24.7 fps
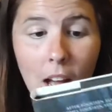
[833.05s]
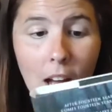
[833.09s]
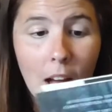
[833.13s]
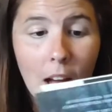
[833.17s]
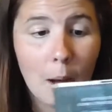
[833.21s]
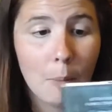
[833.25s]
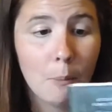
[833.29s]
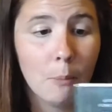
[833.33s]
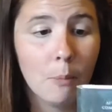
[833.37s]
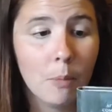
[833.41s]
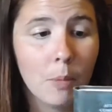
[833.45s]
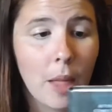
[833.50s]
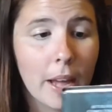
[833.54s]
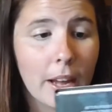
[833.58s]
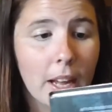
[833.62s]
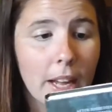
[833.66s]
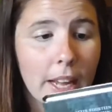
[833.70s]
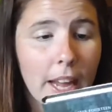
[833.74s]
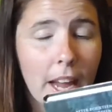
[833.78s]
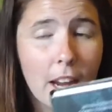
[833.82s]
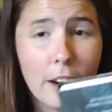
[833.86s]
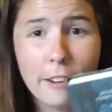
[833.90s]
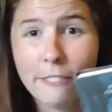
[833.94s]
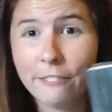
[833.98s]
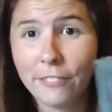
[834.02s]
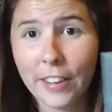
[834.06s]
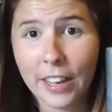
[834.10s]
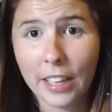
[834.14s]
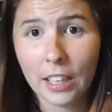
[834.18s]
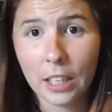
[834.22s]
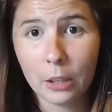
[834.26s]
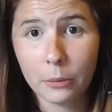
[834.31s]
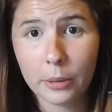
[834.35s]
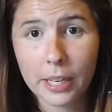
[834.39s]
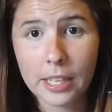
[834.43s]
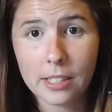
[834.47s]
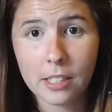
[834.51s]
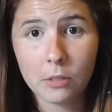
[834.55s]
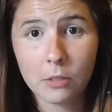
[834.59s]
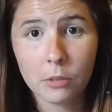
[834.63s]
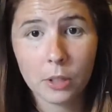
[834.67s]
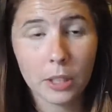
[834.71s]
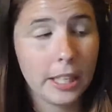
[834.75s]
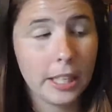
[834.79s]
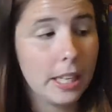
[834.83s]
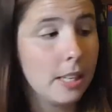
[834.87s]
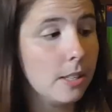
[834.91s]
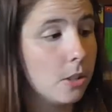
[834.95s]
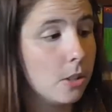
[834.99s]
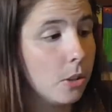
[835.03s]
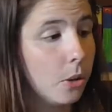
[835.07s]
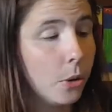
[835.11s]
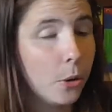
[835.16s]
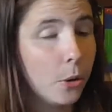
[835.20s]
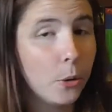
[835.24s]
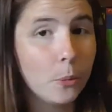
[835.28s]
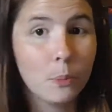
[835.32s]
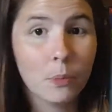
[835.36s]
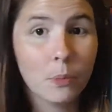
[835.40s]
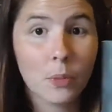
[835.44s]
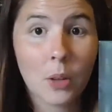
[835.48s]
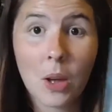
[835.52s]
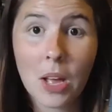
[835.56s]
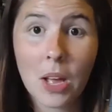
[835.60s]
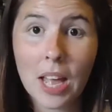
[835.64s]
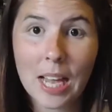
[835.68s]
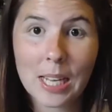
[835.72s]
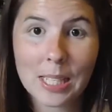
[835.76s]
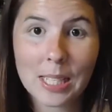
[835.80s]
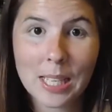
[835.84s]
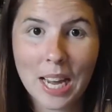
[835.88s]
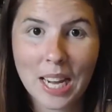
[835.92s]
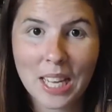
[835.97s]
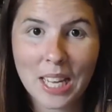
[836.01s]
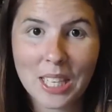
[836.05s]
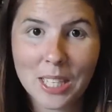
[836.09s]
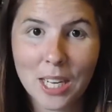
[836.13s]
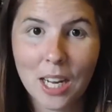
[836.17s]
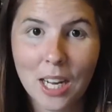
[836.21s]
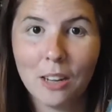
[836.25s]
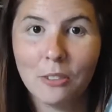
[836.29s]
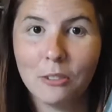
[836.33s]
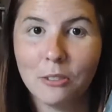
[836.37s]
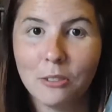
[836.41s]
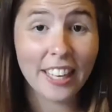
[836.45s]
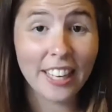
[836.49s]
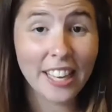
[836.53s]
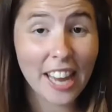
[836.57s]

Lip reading: like again, a fairly recent release. So exciting stuff.